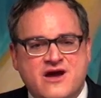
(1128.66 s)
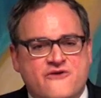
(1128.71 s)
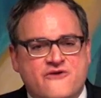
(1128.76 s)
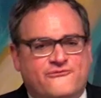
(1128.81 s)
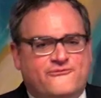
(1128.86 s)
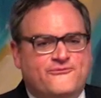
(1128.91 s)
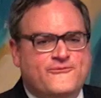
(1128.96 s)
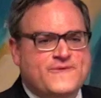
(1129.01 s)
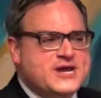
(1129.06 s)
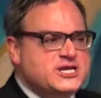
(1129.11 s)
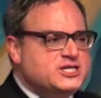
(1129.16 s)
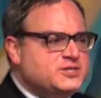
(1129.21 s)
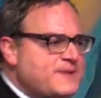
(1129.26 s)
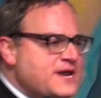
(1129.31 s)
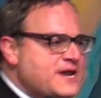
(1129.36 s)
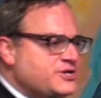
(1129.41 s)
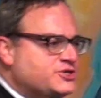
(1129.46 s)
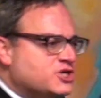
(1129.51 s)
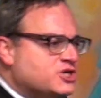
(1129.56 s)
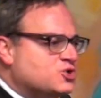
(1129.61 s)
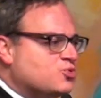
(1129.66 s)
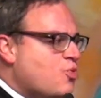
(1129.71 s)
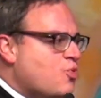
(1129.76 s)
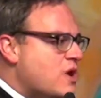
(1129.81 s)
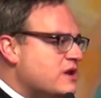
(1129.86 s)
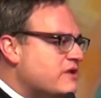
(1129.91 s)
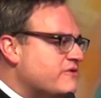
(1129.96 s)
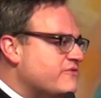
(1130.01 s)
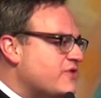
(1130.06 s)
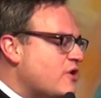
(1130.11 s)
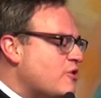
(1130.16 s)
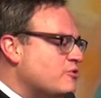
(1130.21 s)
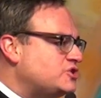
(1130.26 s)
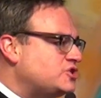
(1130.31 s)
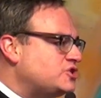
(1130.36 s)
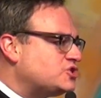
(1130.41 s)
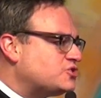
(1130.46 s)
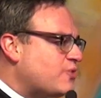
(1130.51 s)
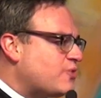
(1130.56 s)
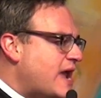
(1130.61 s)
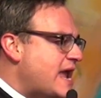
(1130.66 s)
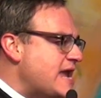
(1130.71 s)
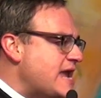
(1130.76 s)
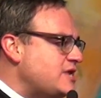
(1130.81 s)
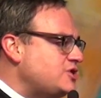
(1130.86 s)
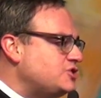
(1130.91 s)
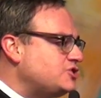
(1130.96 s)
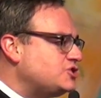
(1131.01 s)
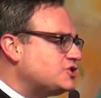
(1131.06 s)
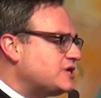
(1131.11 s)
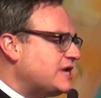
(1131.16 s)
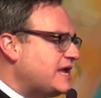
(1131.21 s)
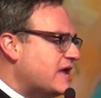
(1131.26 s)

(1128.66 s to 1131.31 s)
Free speech is one of those strange